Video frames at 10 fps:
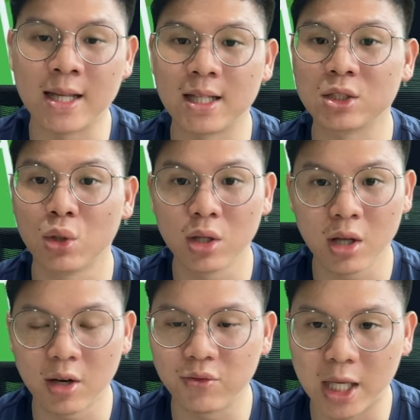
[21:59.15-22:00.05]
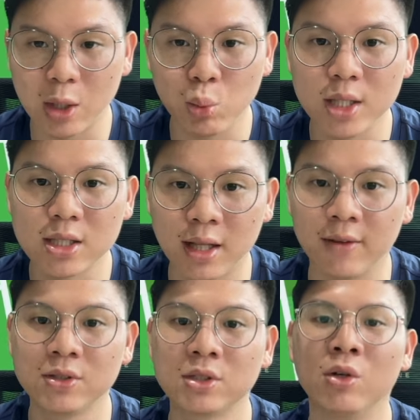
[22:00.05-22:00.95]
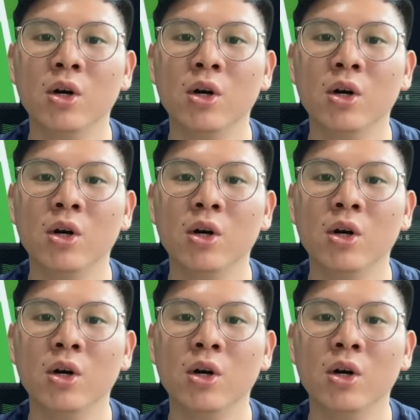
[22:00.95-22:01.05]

There's not a lot of game weeks left, so